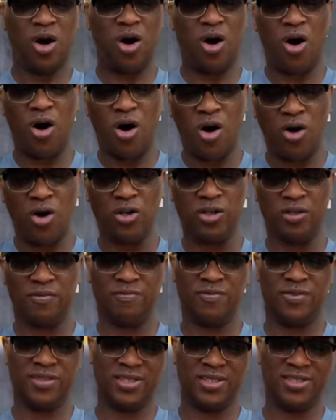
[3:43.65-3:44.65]
All
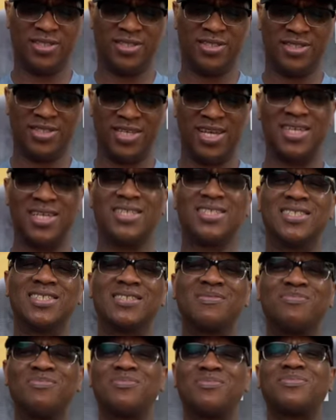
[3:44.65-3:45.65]
of this takes
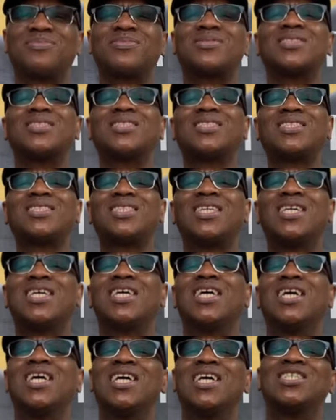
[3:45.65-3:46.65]

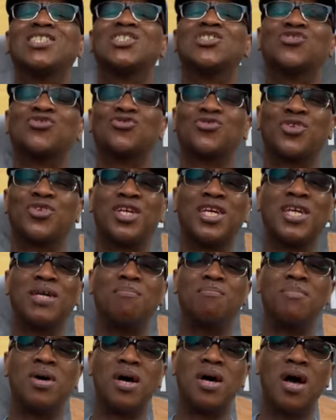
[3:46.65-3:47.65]

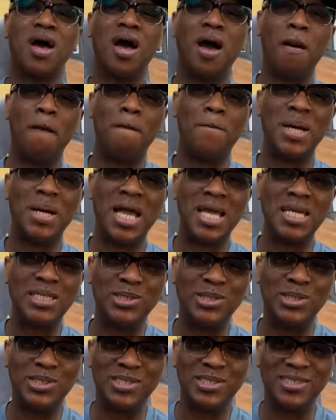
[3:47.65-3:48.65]
extreme
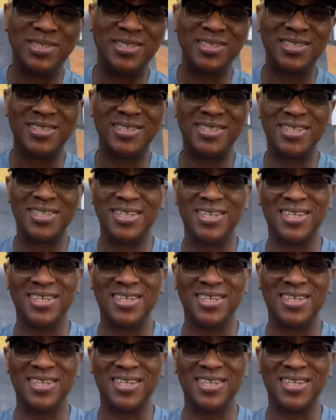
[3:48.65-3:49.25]
patience.